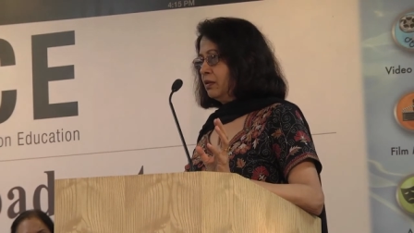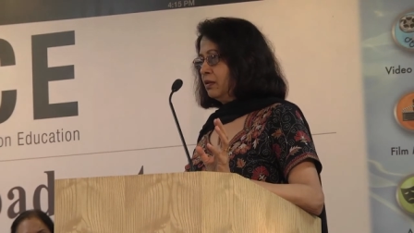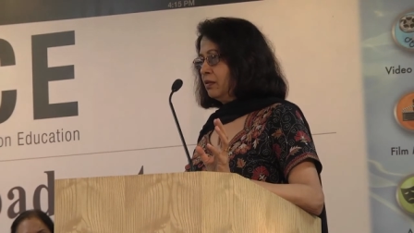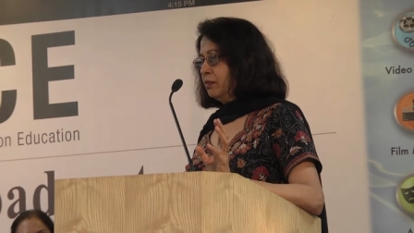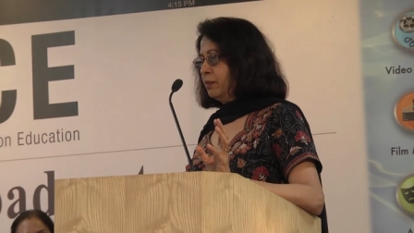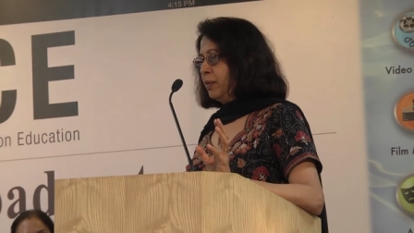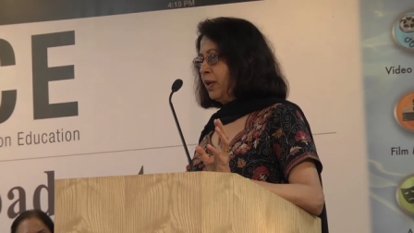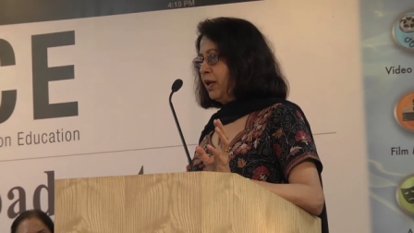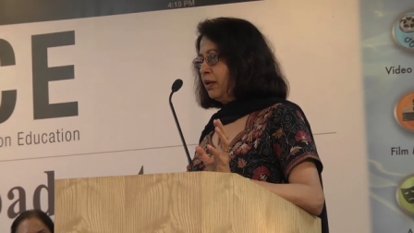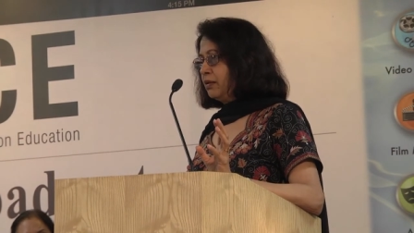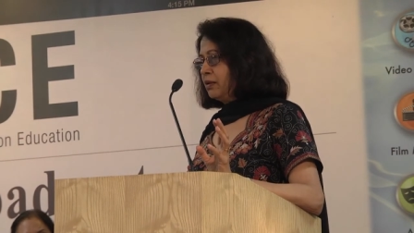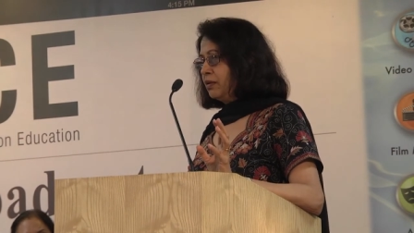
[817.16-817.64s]

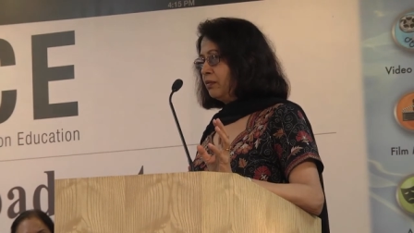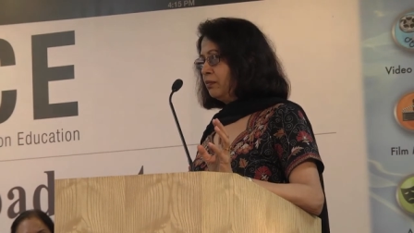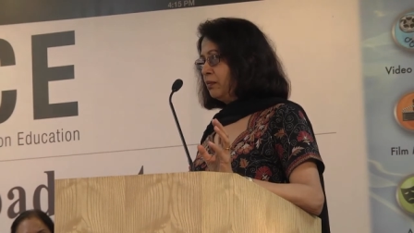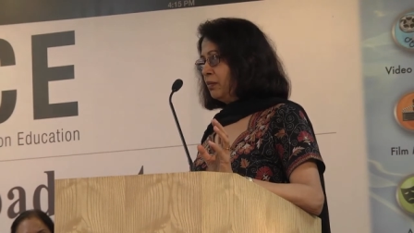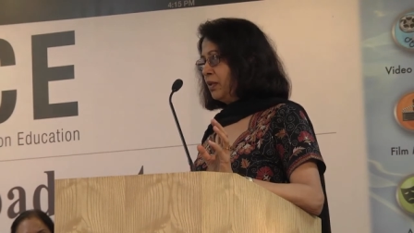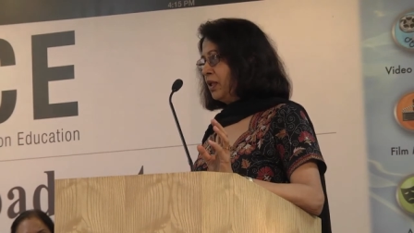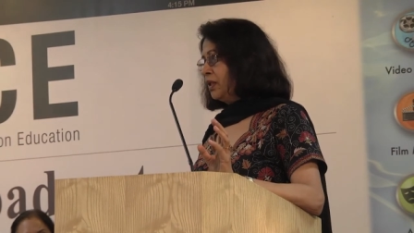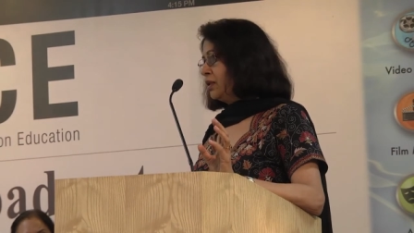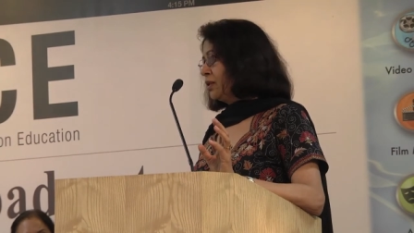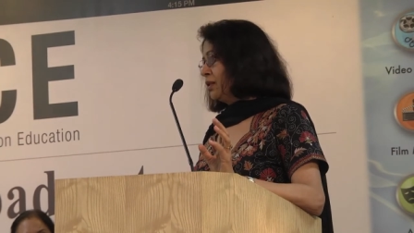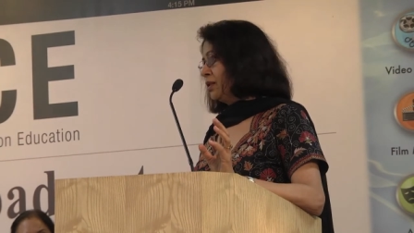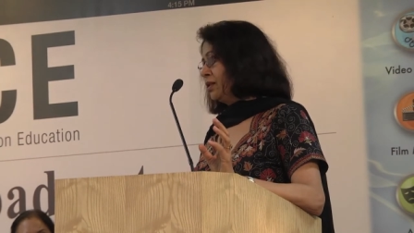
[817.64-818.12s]
Part of,
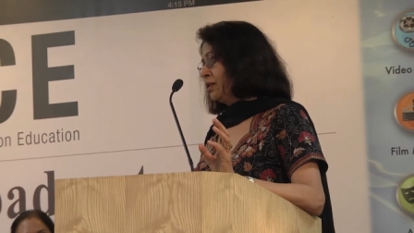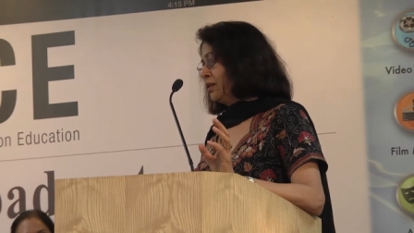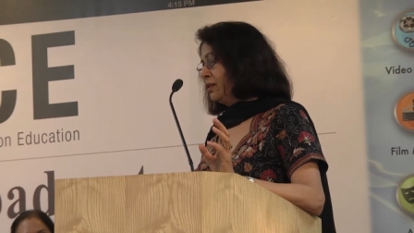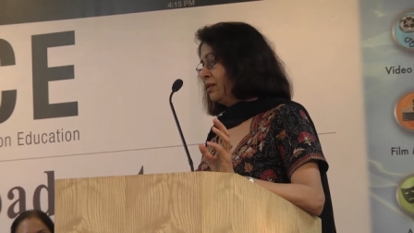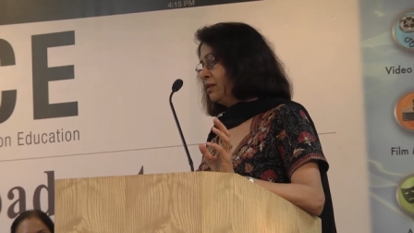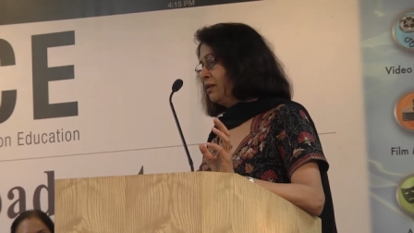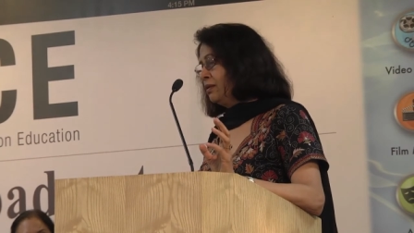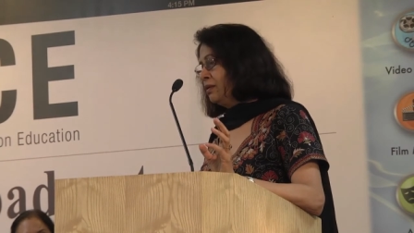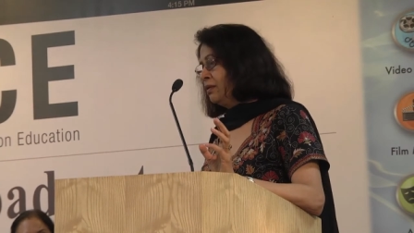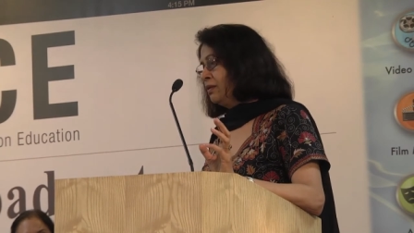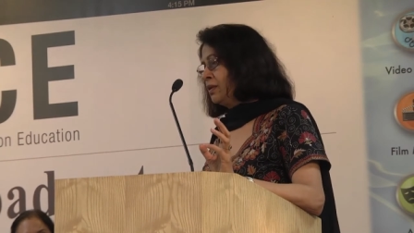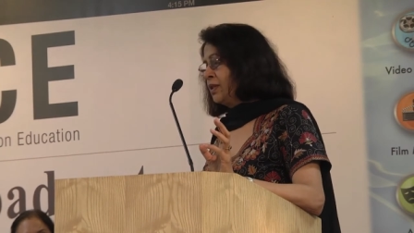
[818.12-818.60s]

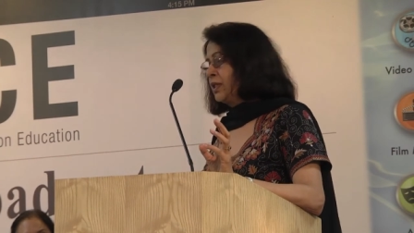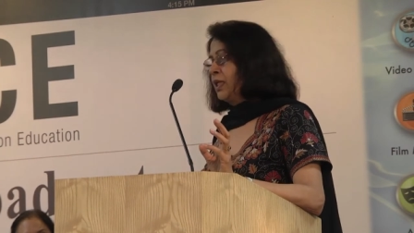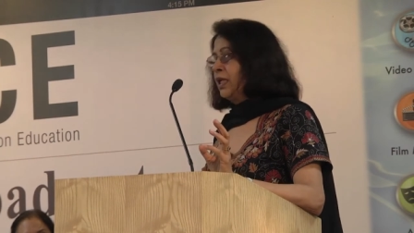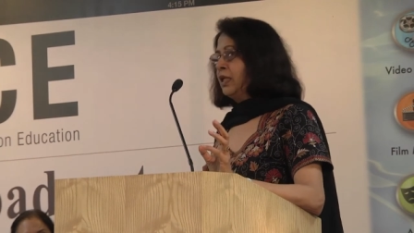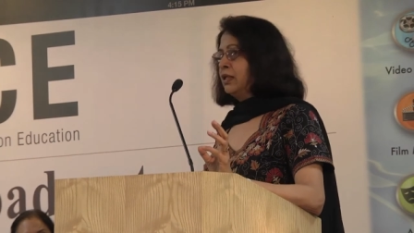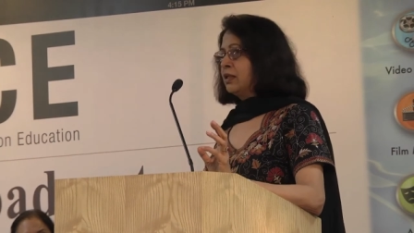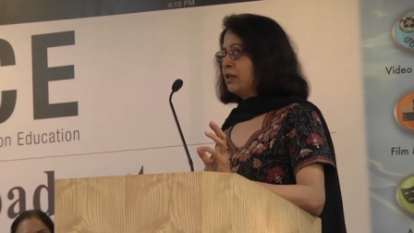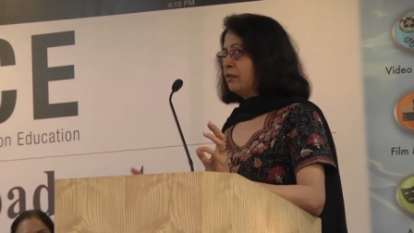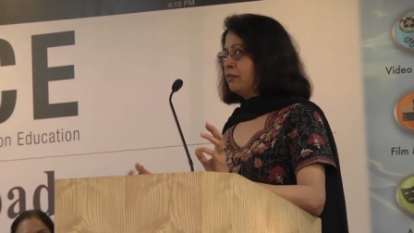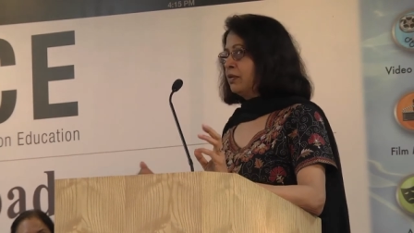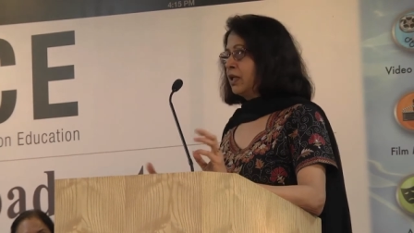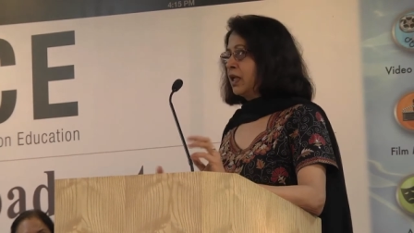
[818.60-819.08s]
it's the
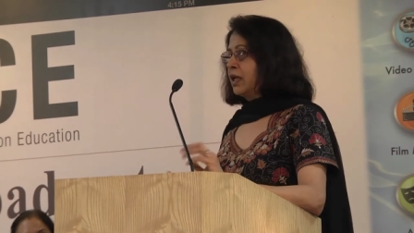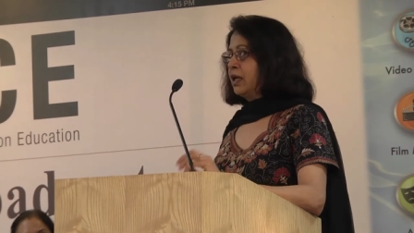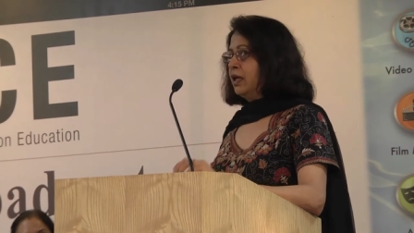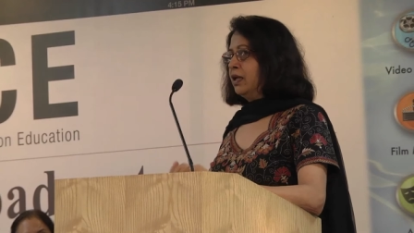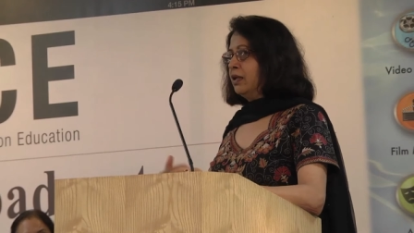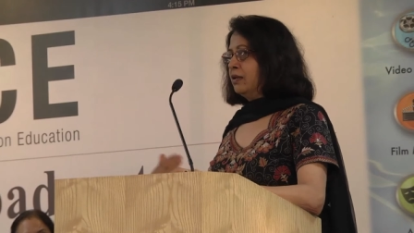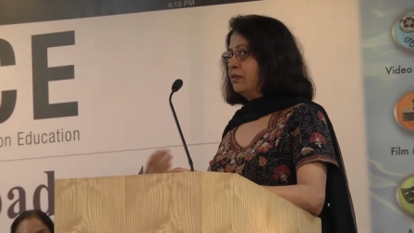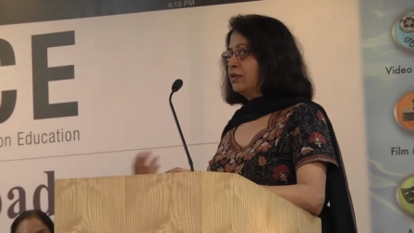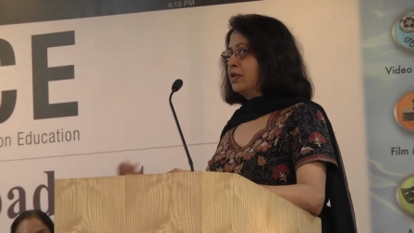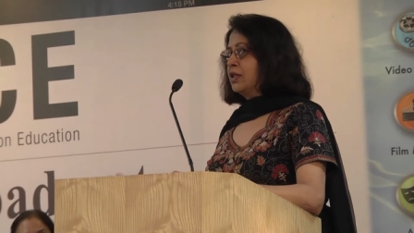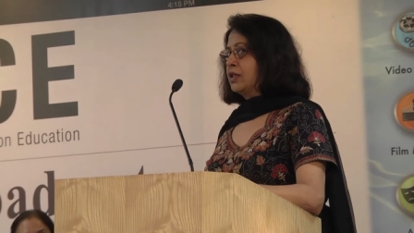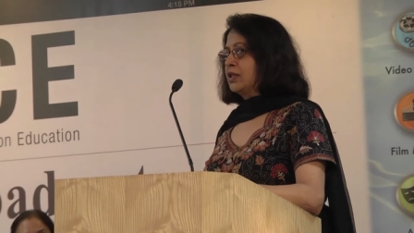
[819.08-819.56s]
result of the
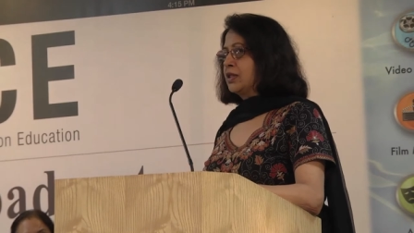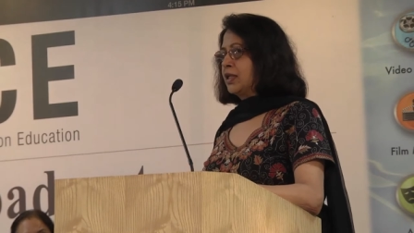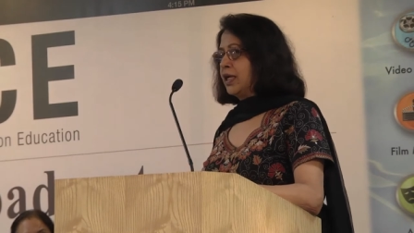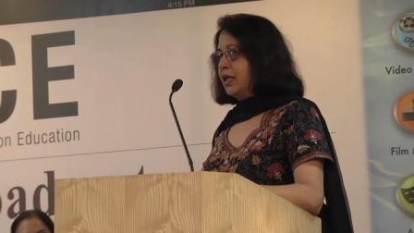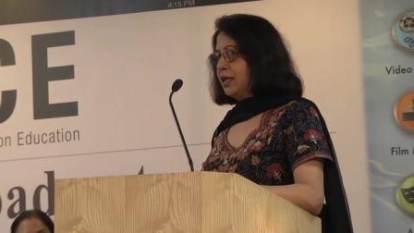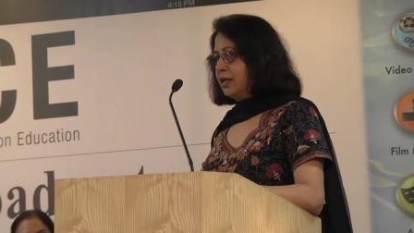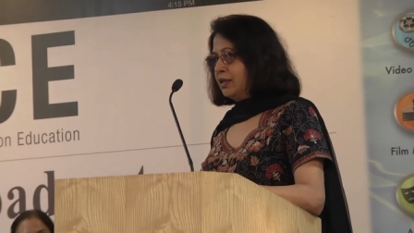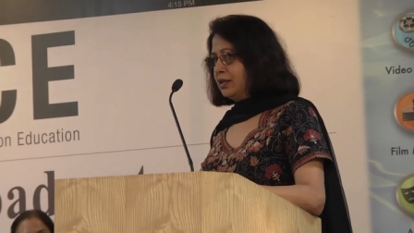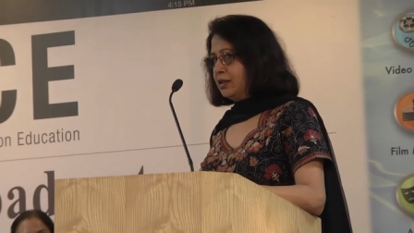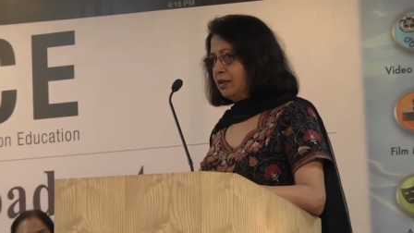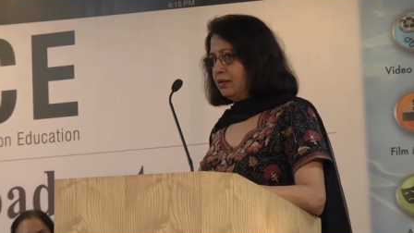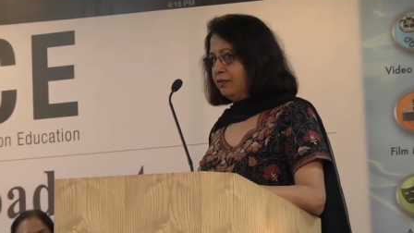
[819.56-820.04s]
kind of
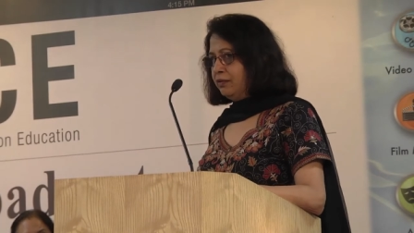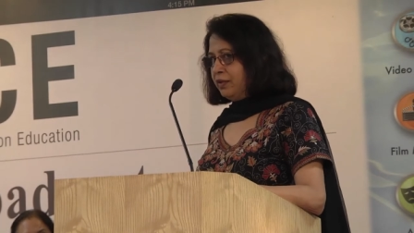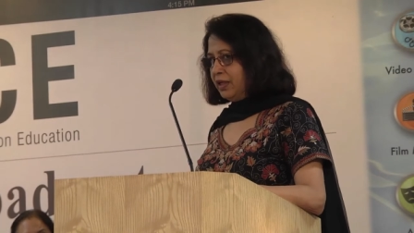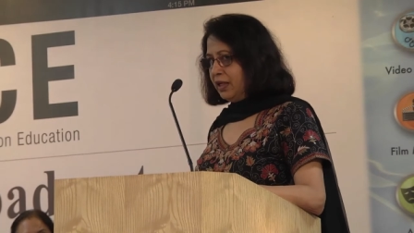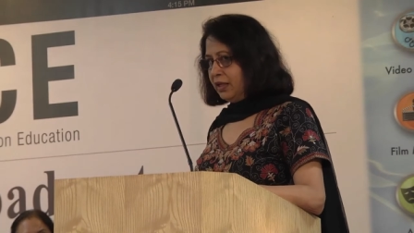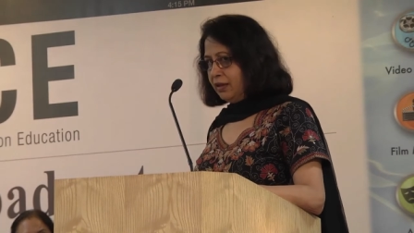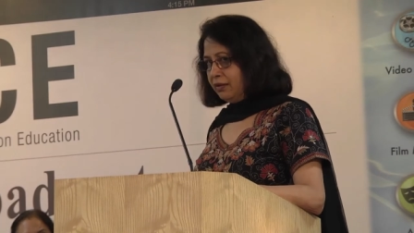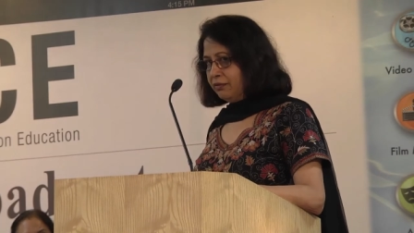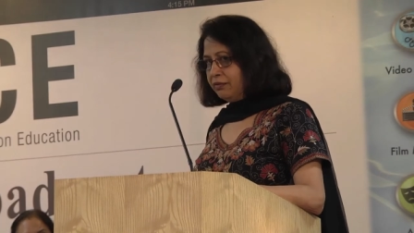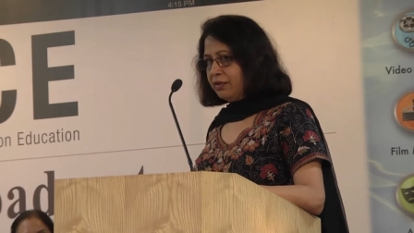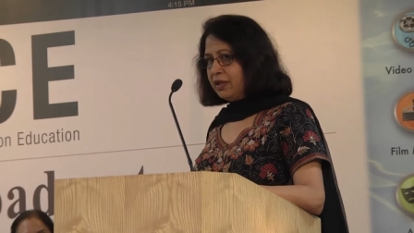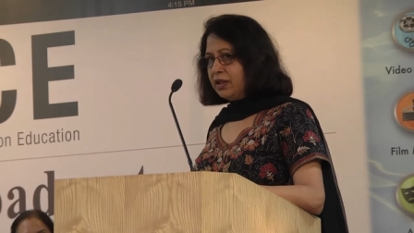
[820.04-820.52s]
society we
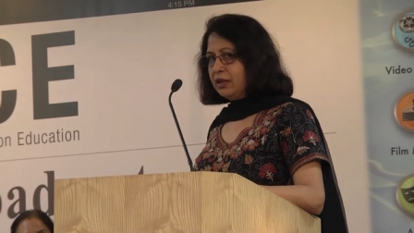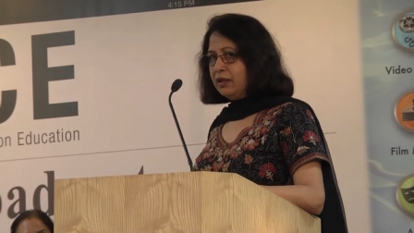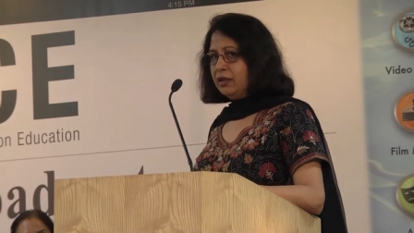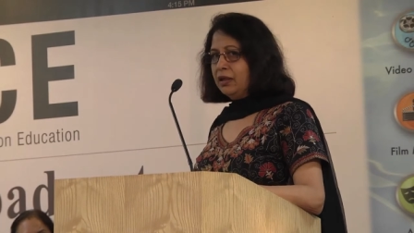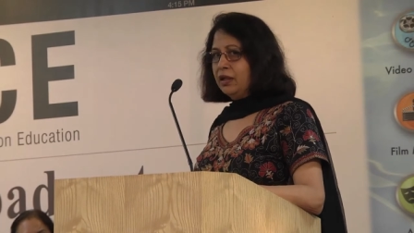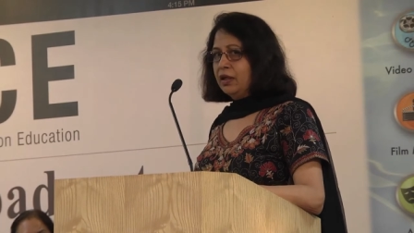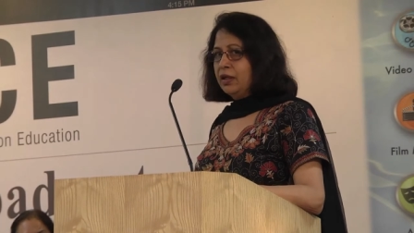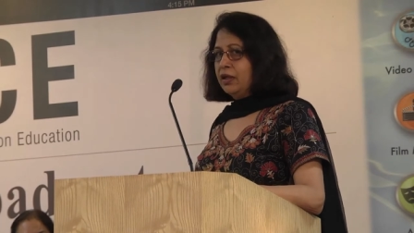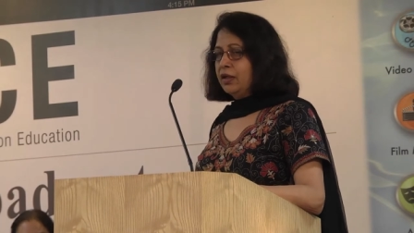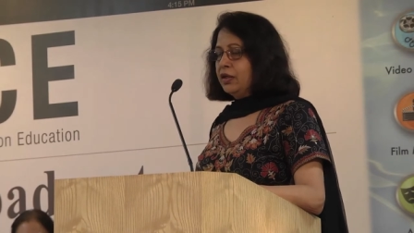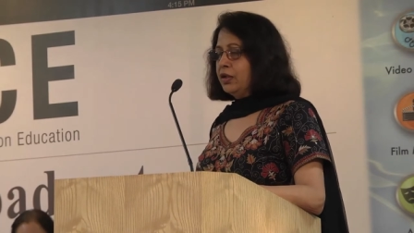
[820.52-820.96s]
live in.